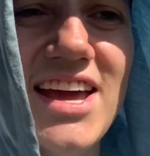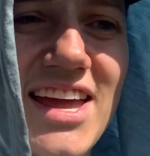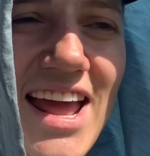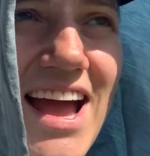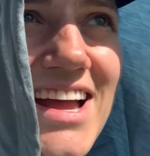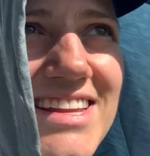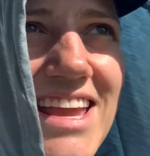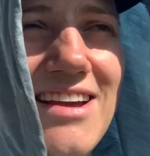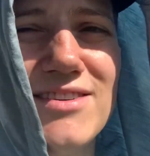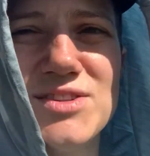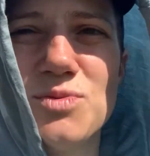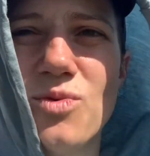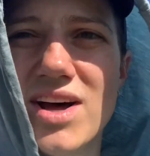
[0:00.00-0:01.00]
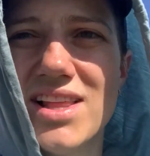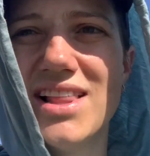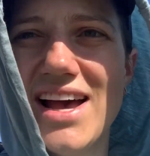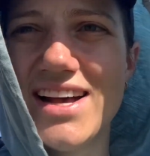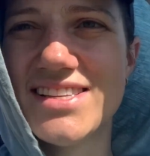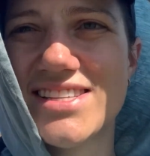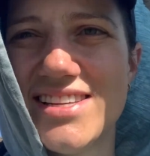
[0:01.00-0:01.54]
It had to give us one
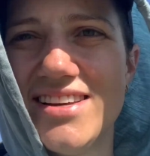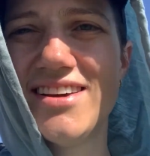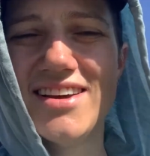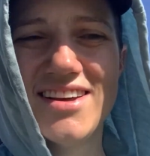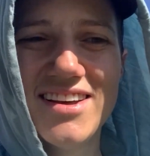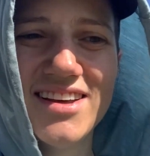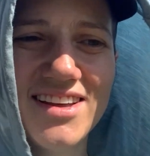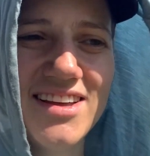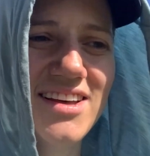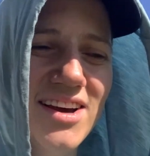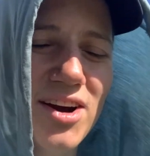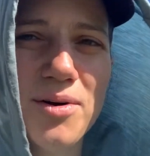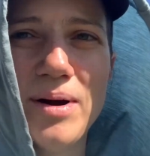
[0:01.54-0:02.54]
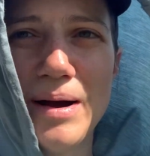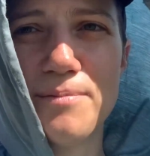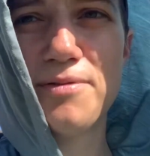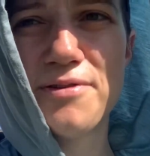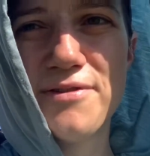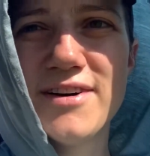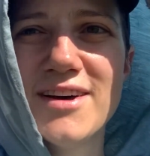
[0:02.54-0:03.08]
last harumph
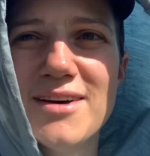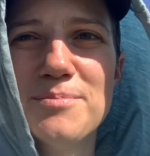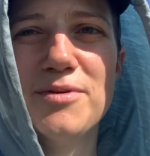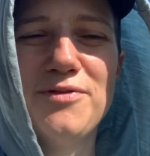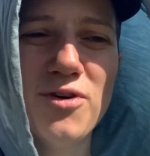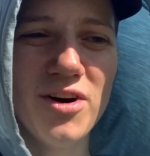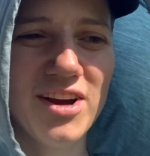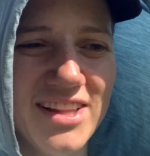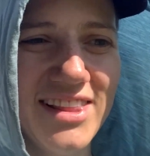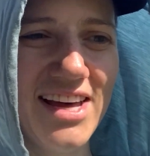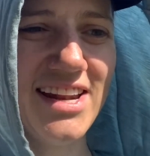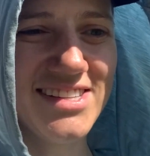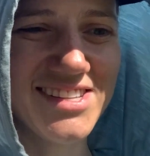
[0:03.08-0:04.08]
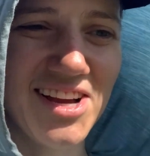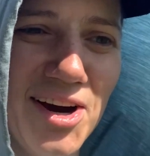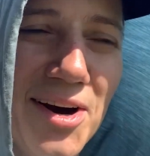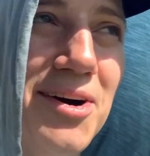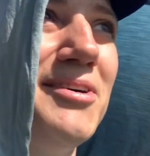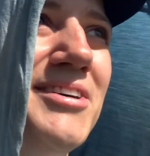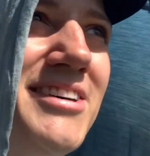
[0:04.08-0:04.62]
before it could let us
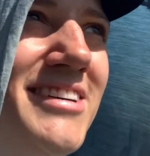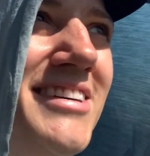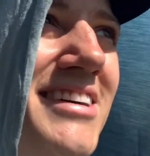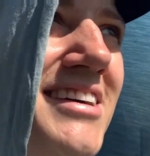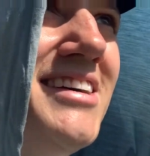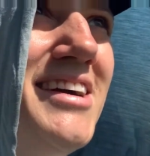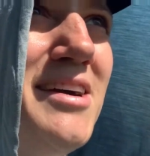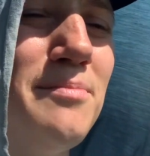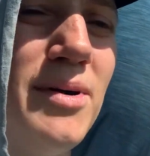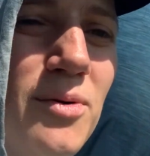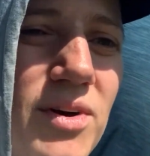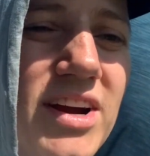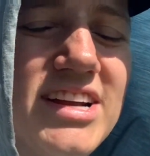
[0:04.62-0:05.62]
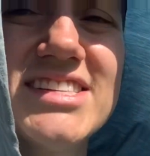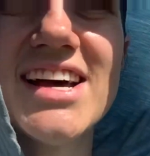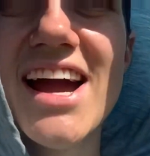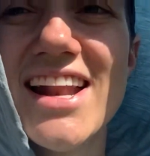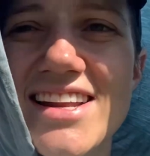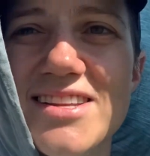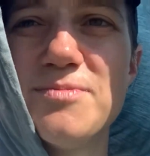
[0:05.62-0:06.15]
go. But we're
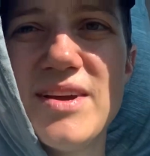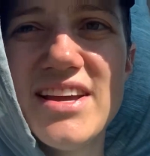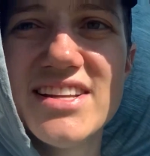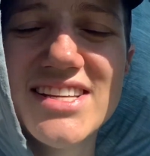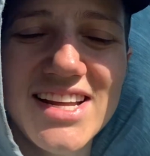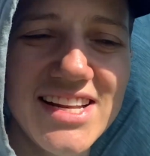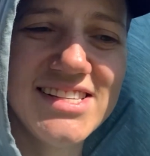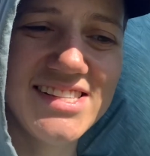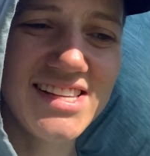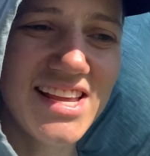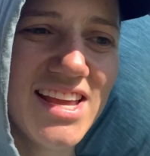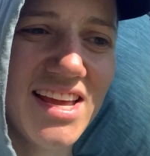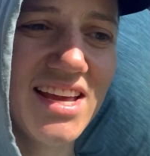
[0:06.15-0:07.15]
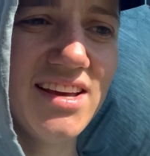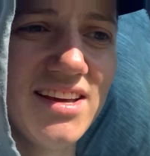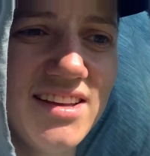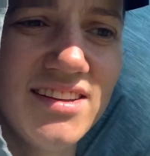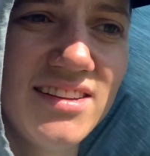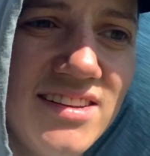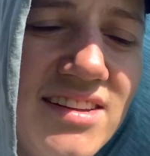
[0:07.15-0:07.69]
excited to be in Tennessee,
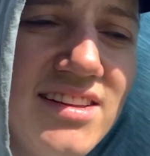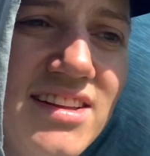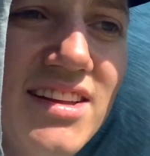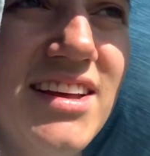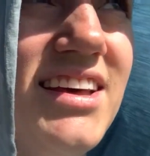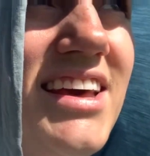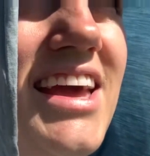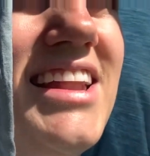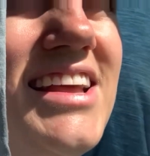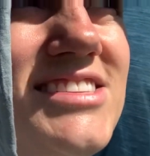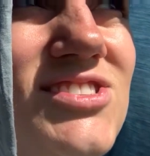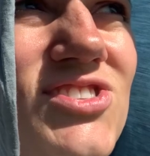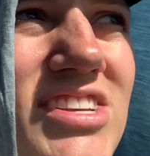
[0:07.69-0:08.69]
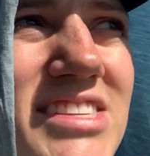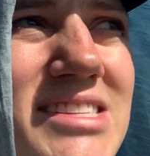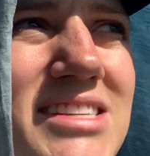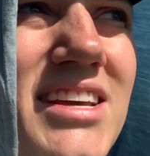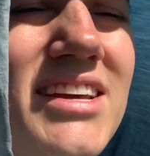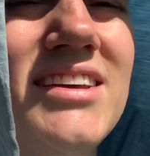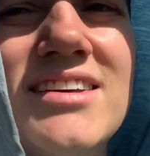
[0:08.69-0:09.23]
and it's
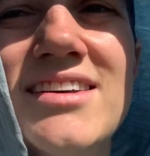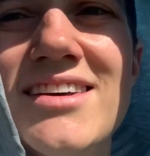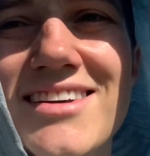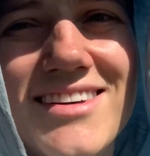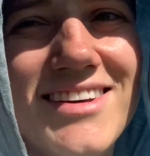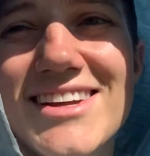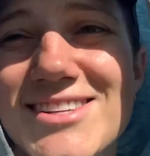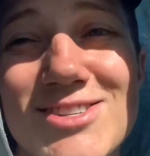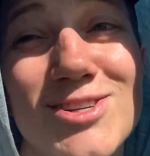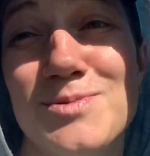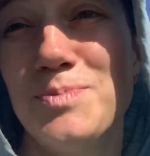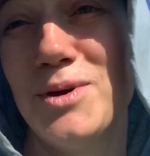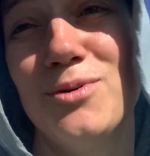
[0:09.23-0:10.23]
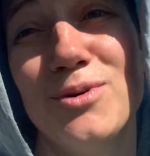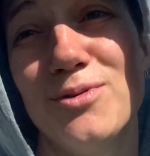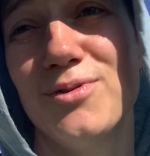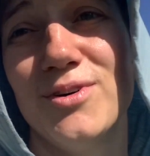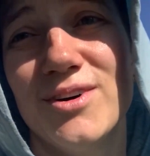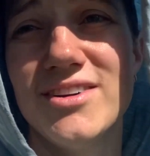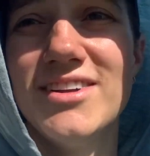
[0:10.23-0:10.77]
just
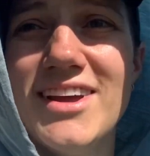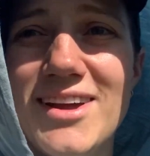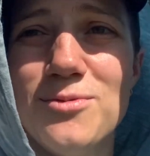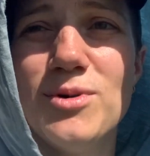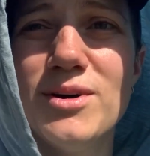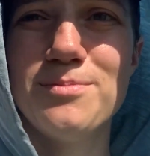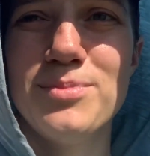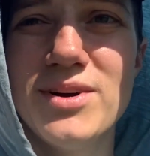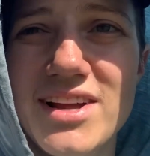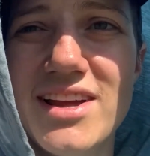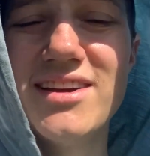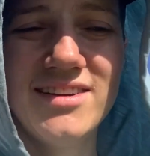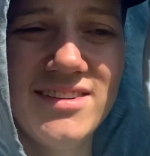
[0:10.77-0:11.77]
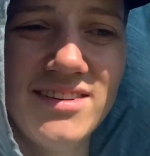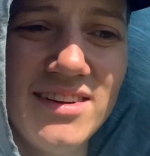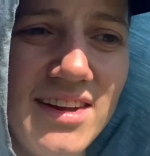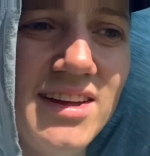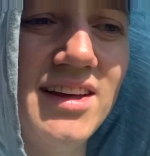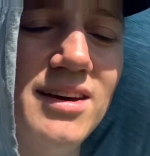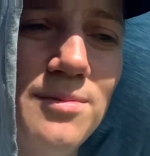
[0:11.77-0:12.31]
beautiful, and we're
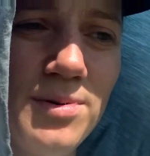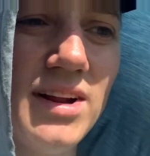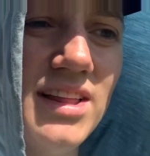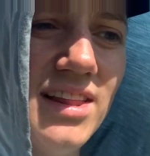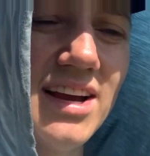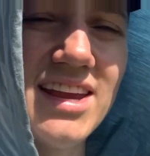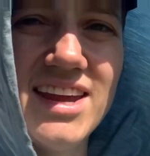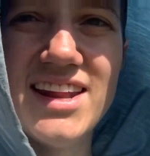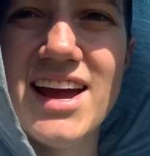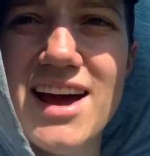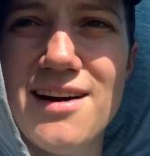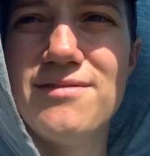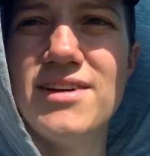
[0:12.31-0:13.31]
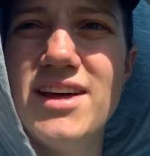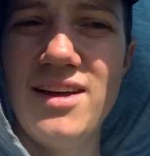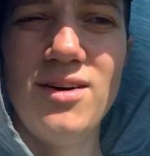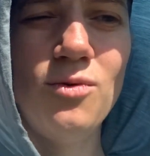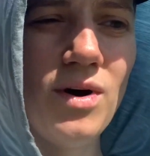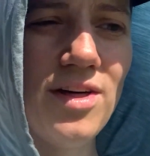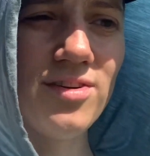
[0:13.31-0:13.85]
pretty lucky to have
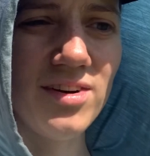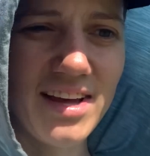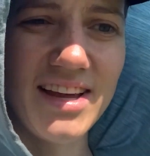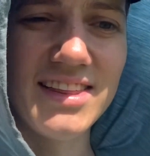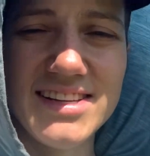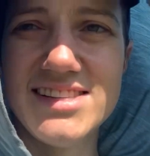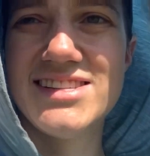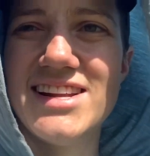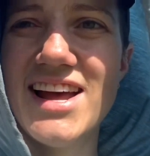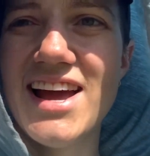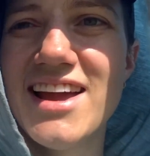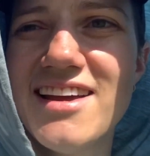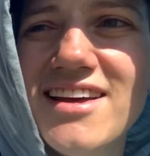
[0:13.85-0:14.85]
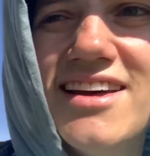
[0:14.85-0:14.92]
weather like this today.